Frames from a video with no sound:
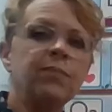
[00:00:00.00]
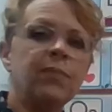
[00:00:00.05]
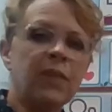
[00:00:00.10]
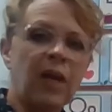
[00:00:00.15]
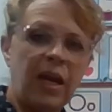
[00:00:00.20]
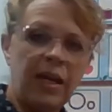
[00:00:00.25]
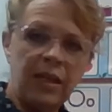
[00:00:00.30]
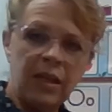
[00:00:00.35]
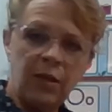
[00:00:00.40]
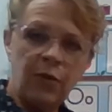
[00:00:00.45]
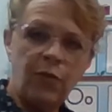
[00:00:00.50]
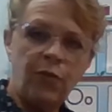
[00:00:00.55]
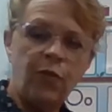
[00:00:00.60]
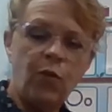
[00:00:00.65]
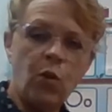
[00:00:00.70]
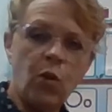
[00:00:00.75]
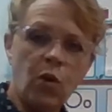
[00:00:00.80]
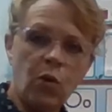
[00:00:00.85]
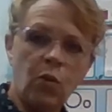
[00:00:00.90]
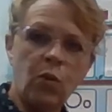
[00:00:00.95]
I need
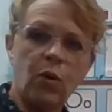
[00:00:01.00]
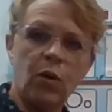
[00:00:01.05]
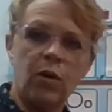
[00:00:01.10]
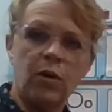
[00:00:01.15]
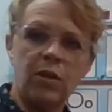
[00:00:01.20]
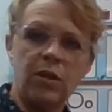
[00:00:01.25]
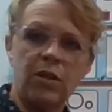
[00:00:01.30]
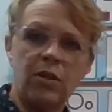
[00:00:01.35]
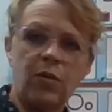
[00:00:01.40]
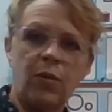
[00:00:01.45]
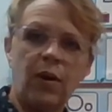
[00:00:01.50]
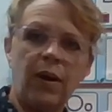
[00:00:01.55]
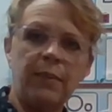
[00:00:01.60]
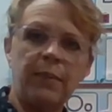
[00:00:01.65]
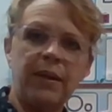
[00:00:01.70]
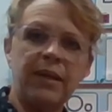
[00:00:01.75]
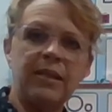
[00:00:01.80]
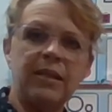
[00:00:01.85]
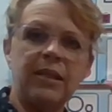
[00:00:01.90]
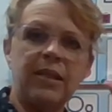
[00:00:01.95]
4 words to write
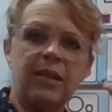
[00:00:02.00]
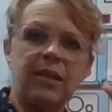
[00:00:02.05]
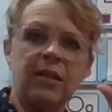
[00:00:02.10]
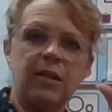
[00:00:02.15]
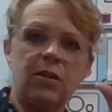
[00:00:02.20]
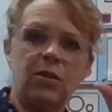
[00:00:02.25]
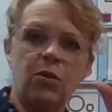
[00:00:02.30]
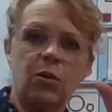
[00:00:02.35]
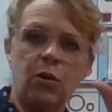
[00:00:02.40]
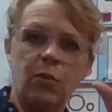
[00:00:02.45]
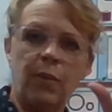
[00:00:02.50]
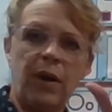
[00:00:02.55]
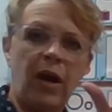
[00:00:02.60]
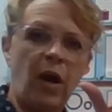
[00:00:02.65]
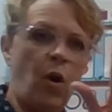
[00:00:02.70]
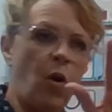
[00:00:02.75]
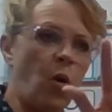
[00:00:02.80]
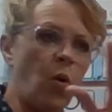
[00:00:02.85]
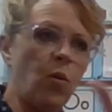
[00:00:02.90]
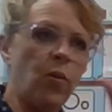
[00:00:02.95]
my sentence or my
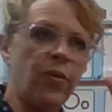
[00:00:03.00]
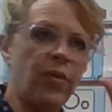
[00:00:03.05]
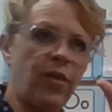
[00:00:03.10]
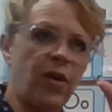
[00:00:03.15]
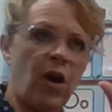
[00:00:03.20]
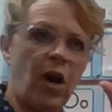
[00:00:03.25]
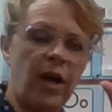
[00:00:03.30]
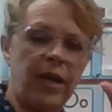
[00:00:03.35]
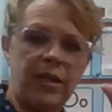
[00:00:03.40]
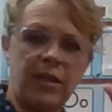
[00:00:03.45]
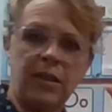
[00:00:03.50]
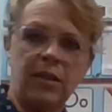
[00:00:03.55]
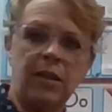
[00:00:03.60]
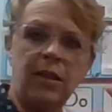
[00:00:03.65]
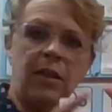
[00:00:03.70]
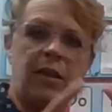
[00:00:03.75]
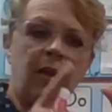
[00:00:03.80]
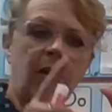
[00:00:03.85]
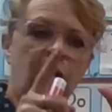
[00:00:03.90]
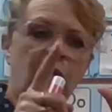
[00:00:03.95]
whole thought.
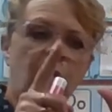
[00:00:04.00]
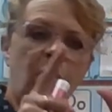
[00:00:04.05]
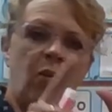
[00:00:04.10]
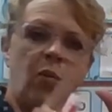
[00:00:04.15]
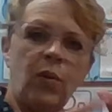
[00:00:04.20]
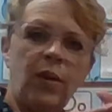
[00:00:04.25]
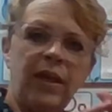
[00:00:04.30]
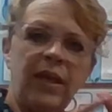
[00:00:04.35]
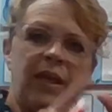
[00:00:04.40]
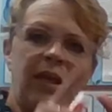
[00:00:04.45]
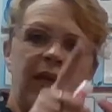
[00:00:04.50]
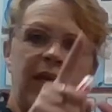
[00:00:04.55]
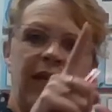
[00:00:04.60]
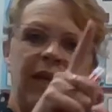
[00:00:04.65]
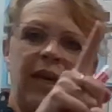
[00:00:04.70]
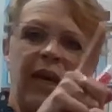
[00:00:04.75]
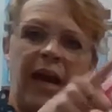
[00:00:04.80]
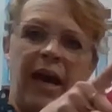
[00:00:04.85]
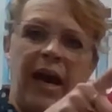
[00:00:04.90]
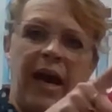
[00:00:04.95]
We
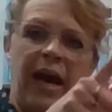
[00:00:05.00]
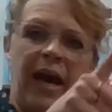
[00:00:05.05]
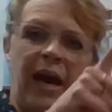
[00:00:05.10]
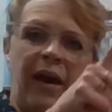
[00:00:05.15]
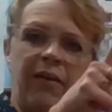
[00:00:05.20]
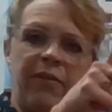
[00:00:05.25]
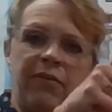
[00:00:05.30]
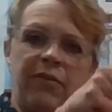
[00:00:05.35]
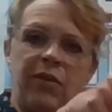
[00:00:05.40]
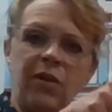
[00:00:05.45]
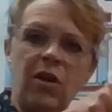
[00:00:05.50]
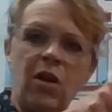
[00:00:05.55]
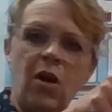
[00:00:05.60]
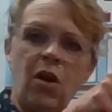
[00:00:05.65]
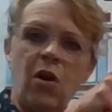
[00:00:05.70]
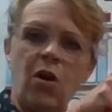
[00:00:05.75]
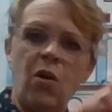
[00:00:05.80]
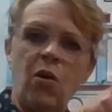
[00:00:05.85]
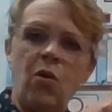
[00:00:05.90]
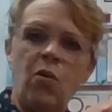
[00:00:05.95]
have
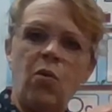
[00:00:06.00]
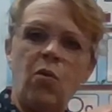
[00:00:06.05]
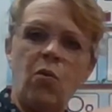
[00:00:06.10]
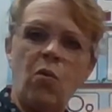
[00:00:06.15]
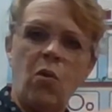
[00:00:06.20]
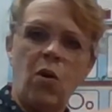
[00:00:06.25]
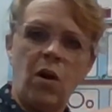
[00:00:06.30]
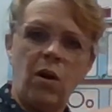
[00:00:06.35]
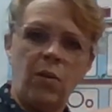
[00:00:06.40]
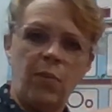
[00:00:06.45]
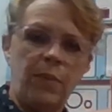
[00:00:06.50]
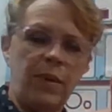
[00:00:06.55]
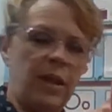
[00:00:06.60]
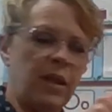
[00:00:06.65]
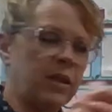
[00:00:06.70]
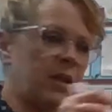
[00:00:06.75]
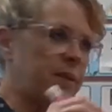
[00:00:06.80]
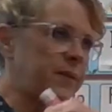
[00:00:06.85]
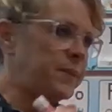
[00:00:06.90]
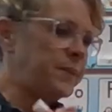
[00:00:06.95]
no watermelon.
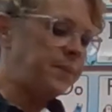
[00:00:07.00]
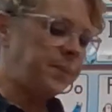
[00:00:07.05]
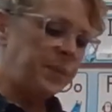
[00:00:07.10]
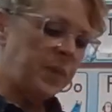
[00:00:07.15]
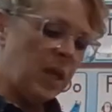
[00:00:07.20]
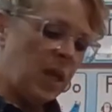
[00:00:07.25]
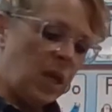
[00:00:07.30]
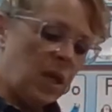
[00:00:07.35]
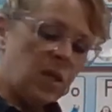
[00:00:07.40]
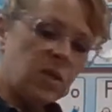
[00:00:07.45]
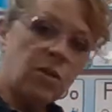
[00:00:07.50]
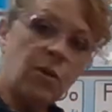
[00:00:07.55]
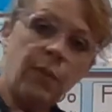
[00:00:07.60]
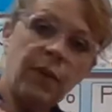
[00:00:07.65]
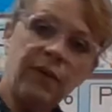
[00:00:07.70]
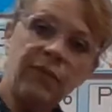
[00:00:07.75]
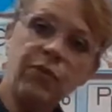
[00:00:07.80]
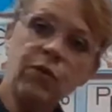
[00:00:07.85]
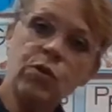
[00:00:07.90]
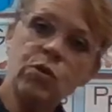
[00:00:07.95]
So
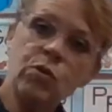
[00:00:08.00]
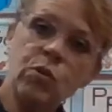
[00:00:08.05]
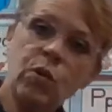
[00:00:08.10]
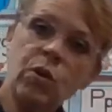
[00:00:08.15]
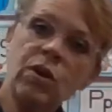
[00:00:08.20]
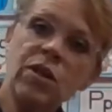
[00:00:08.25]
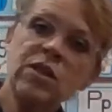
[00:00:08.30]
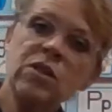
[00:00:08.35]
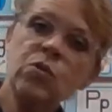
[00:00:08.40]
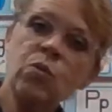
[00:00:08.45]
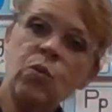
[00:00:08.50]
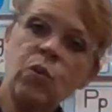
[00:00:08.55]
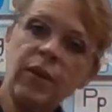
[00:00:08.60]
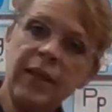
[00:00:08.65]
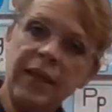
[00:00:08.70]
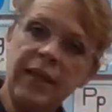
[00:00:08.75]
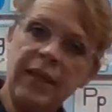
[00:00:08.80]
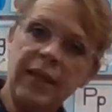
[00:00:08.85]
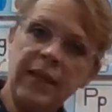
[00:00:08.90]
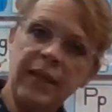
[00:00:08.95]
my first word is we.
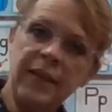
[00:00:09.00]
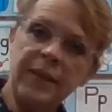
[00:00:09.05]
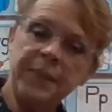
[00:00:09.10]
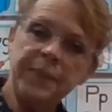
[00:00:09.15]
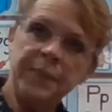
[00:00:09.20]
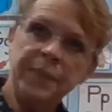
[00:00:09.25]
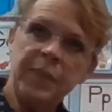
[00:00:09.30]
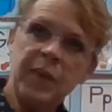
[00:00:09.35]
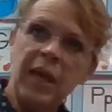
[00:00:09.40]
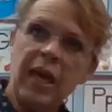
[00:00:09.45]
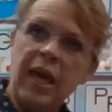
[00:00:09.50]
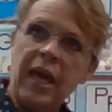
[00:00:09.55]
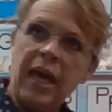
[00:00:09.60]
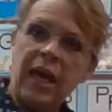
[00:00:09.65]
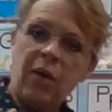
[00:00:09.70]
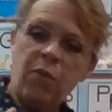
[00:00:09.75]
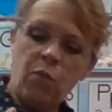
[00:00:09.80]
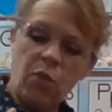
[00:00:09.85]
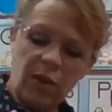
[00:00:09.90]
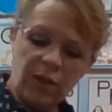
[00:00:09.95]

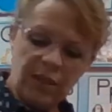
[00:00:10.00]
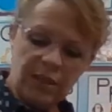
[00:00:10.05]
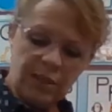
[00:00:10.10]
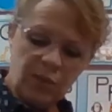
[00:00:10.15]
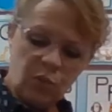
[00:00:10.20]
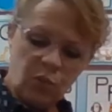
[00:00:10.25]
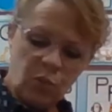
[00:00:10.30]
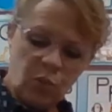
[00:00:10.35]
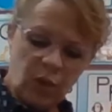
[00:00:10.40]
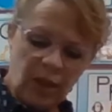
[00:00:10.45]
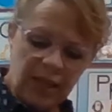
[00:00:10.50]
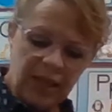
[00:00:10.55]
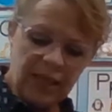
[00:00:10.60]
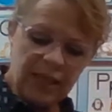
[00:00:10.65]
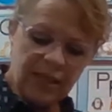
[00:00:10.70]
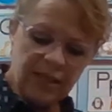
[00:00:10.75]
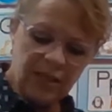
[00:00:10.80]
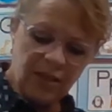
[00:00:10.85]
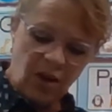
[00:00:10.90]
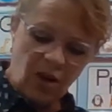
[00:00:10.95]
And what does
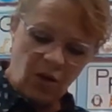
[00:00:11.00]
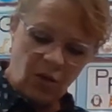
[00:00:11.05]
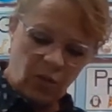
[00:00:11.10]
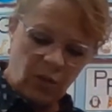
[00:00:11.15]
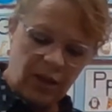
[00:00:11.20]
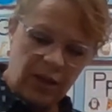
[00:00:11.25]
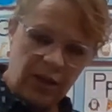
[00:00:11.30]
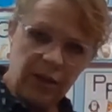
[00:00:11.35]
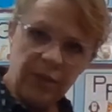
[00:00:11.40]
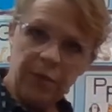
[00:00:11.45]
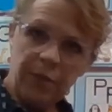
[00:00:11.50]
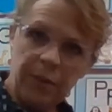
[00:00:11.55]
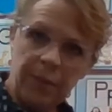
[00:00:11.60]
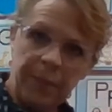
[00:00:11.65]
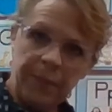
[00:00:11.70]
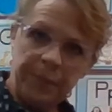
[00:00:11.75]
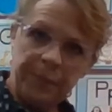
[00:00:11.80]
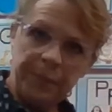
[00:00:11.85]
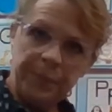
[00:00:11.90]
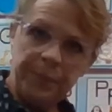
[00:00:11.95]
we start with?
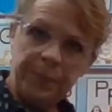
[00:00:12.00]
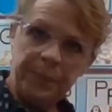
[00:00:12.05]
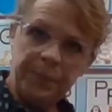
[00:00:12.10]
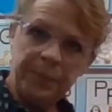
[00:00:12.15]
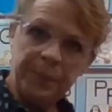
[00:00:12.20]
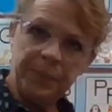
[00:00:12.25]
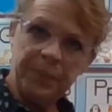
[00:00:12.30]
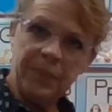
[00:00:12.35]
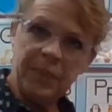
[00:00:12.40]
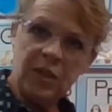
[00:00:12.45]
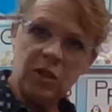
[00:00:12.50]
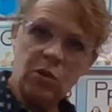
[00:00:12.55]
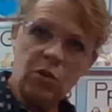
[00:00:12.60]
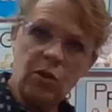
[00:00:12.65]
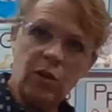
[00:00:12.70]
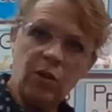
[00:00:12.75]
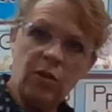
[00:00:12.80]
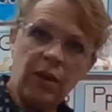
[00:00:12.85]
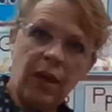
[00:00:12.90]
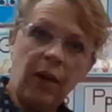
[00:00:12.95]
Did you
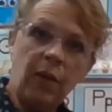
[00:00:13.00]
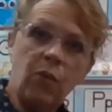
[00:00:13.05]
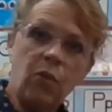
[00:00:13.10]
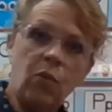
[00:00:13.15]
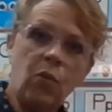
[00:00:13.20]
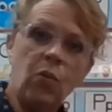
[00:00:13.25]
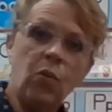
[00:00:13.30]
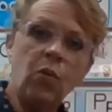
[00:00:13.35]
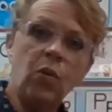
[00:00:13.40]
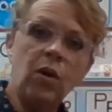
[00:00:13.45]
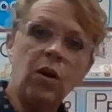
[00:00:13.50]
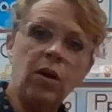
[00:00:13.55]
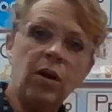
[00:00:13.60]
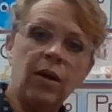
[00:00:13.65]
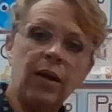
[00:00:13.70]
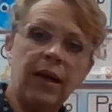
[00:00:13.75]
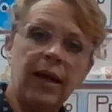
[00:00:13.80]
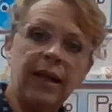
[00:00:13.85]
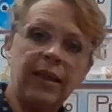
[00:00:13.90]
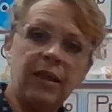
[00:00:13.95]
hear that
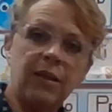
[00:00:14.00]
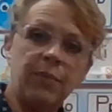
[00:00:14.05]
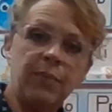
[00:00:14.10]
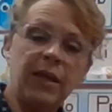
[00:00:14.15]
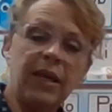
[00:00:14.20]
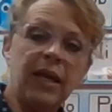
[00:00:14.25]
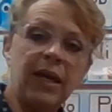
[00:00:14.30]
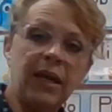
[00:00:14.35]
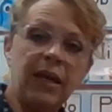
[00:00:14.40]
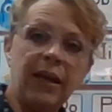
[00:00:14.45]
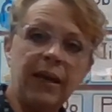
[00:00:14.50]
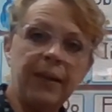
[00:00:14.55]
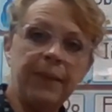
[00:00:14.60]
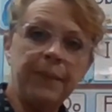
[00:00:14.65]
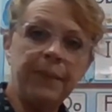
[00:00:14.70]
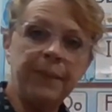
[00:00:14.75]
at the beginning?